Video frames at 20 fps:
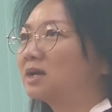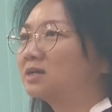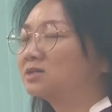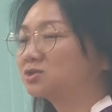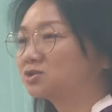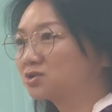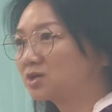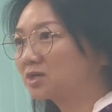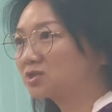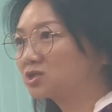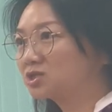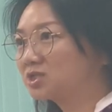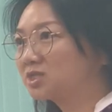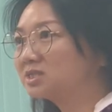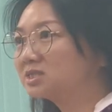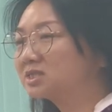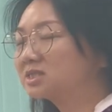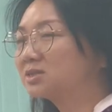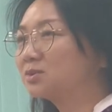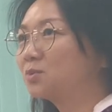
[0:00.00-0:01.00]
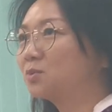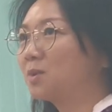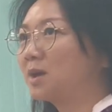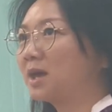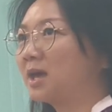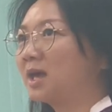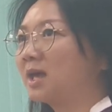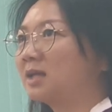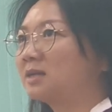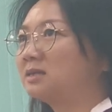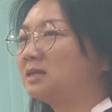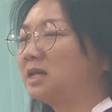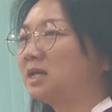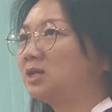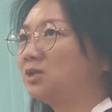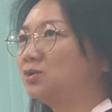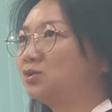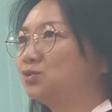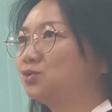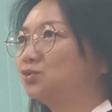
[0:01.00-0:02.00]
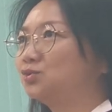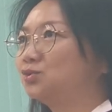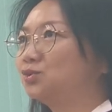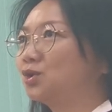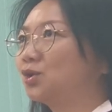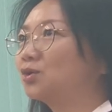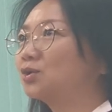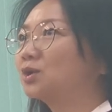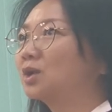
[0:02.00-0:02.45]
structured, where they do not